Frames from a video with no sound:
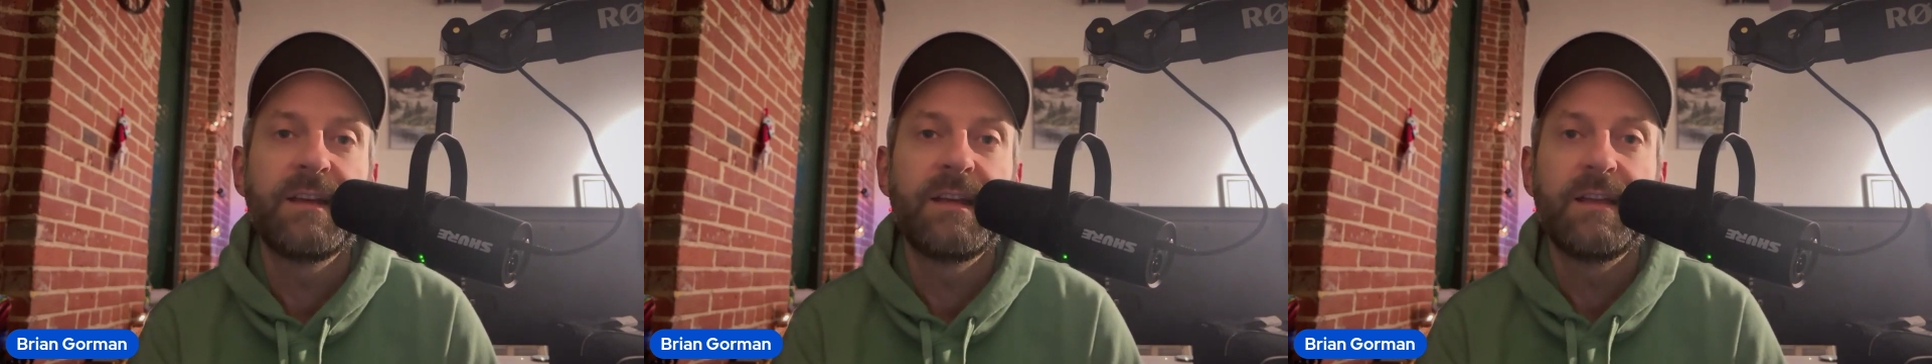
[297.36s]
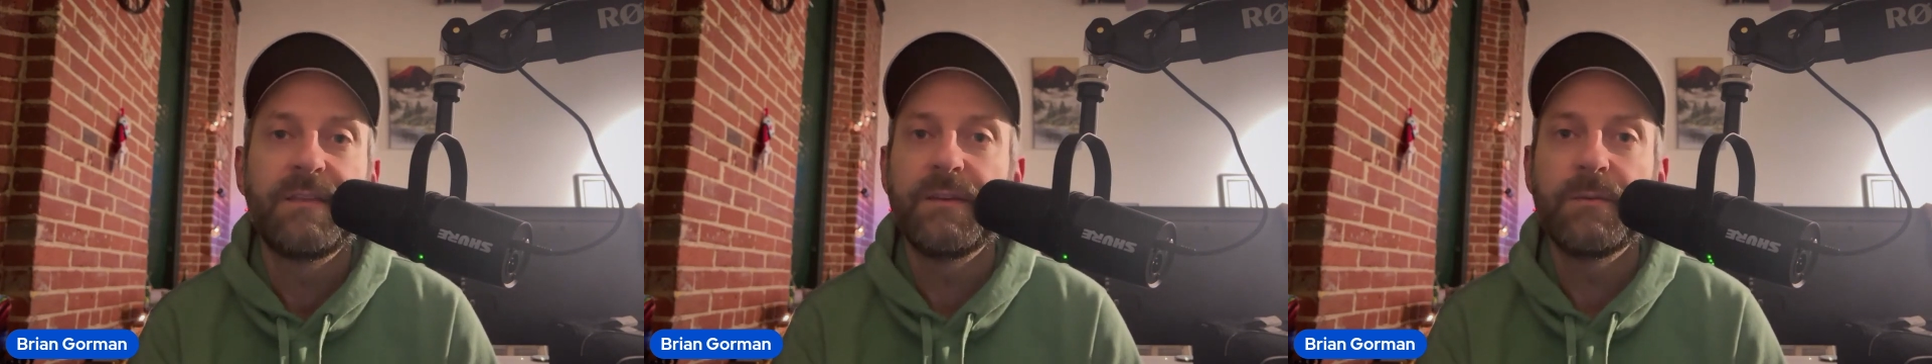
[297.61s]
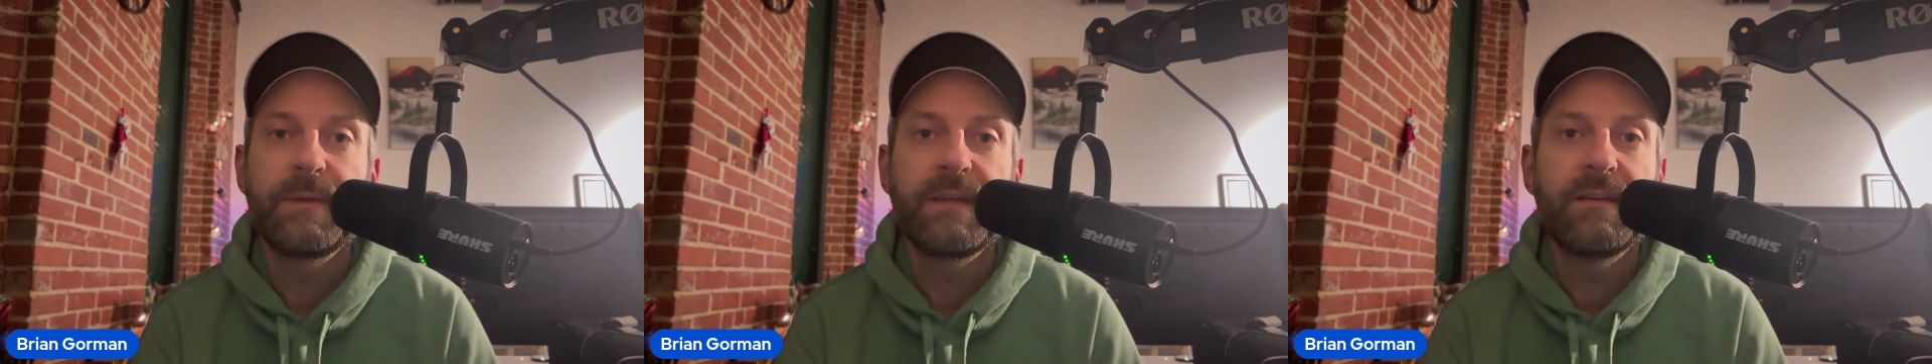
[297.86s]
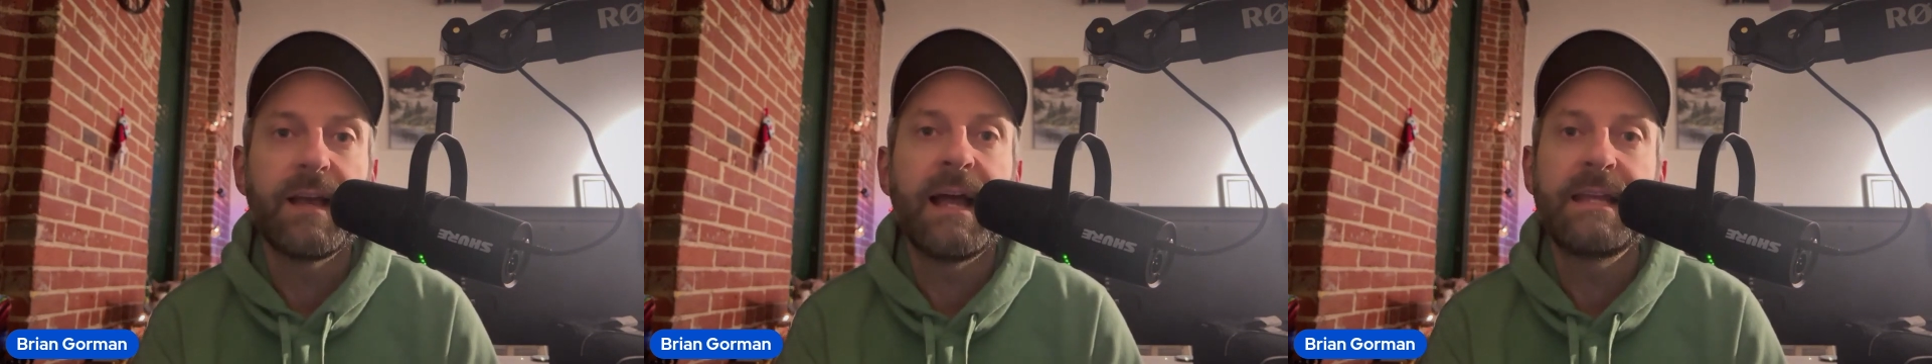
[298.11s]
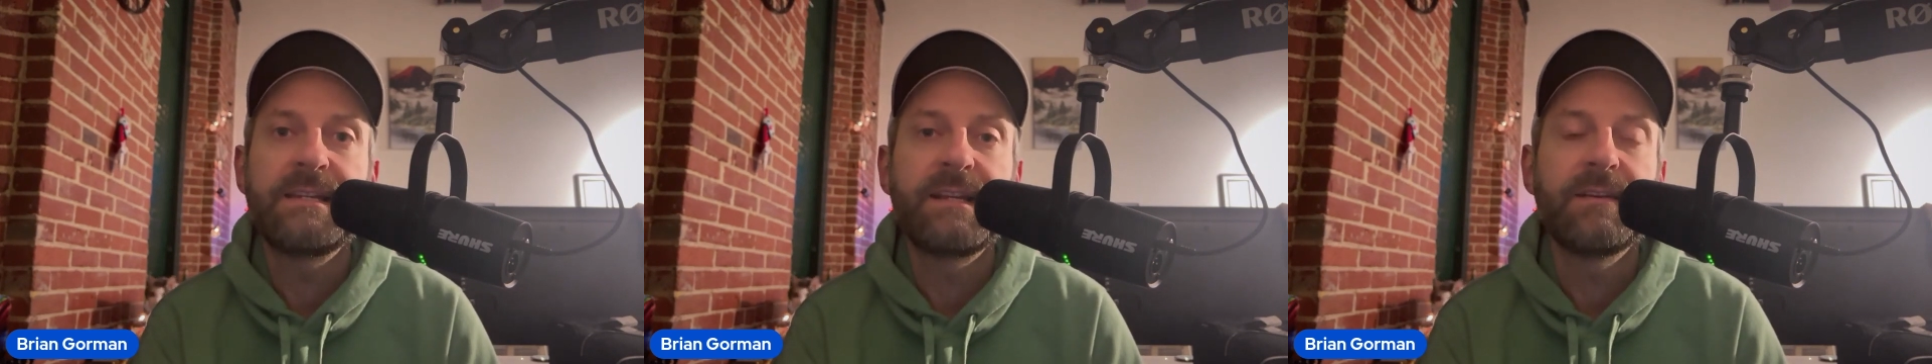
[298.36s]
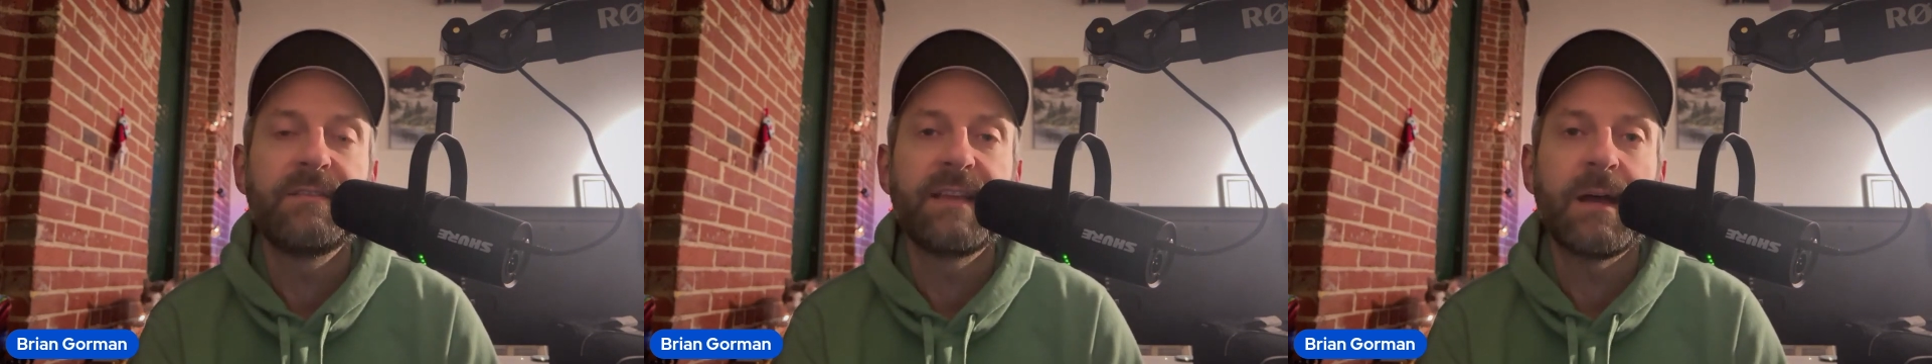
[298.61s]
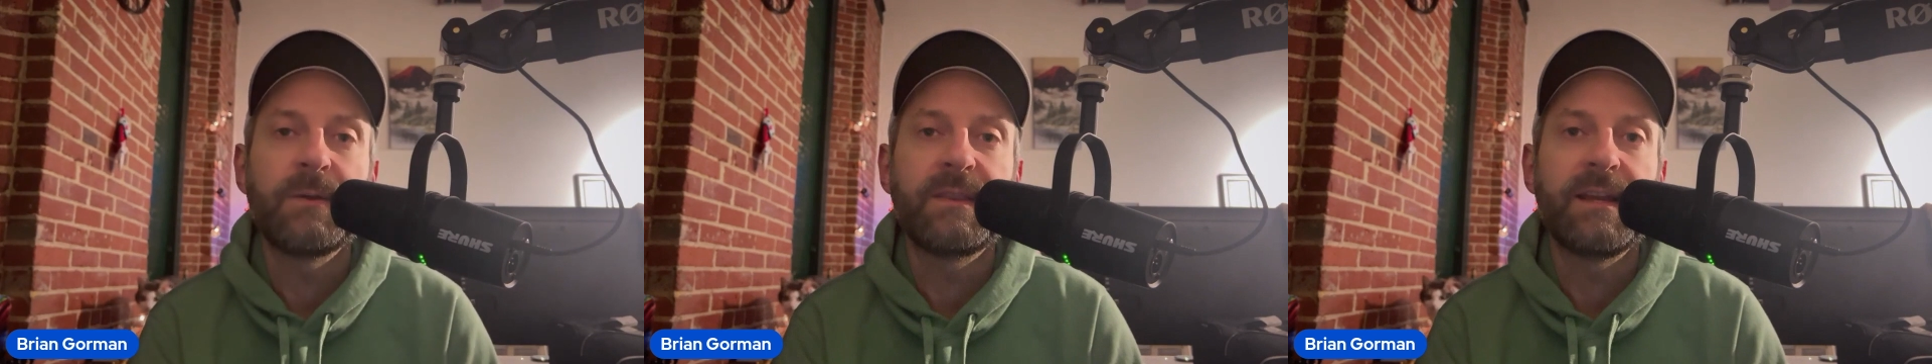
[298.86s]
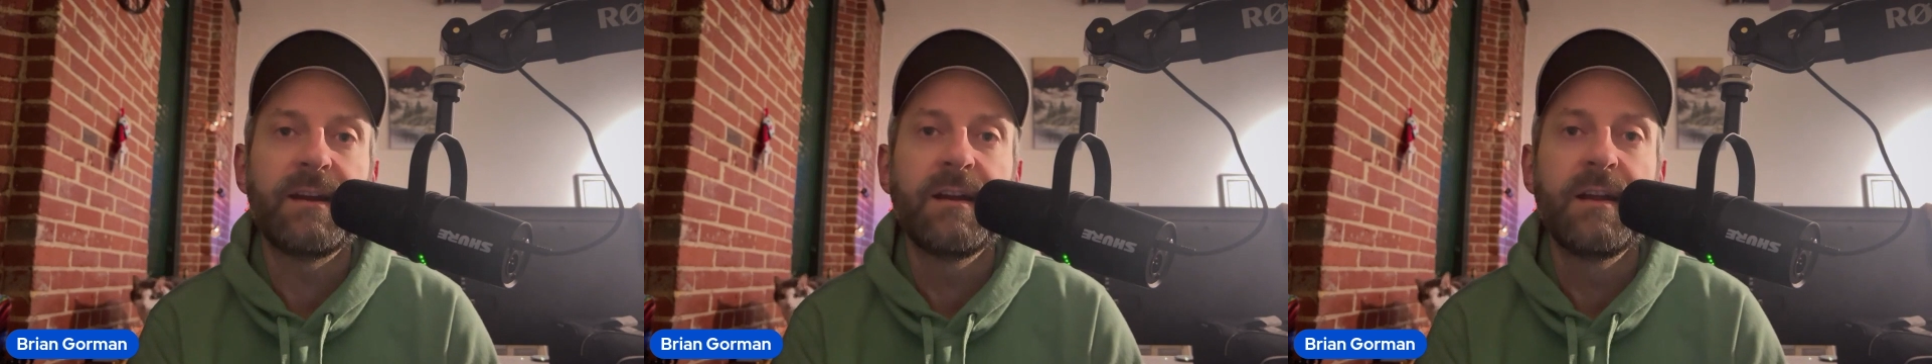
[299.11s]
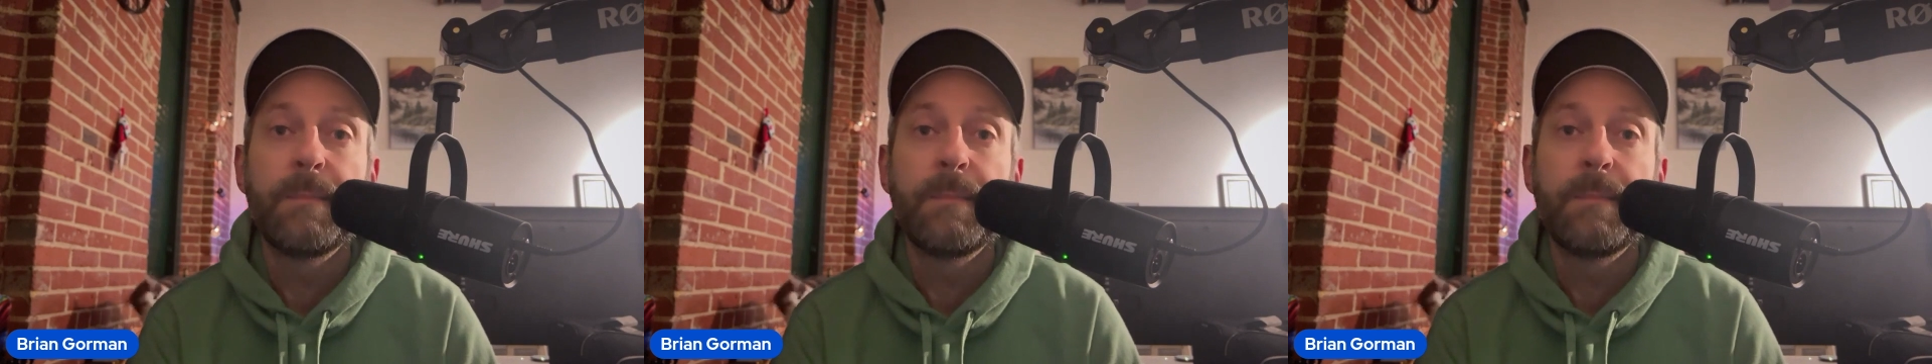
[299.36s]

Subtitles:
There'll be ideas out there.